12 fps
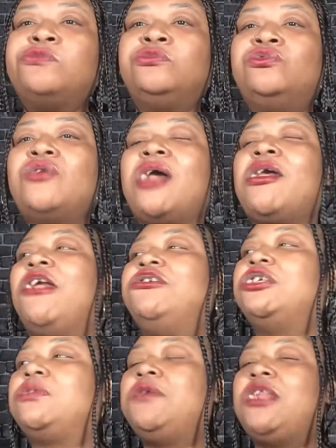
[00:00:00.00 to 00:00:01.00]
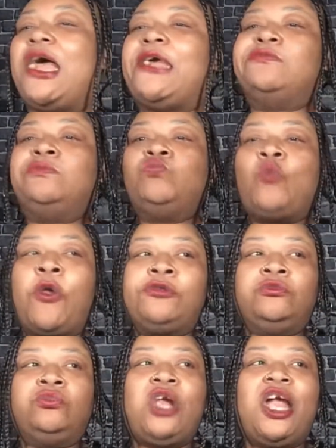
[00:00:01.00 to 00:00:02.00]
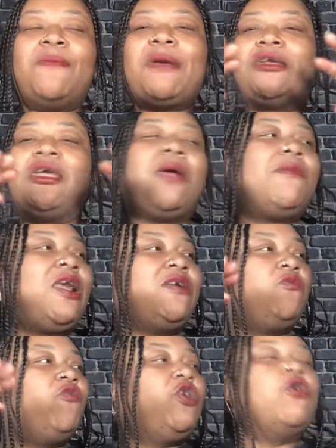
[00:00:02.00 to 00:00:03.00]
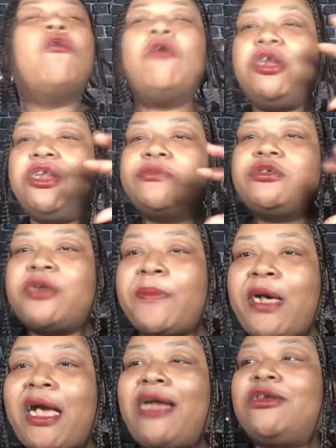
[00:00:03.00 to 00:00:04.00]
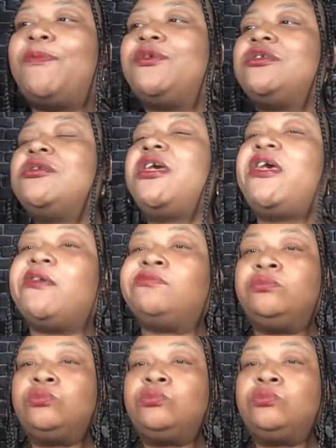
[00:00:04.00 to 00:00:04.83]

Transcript: So I can't just be like, have my camera like recording them. So I had to pretend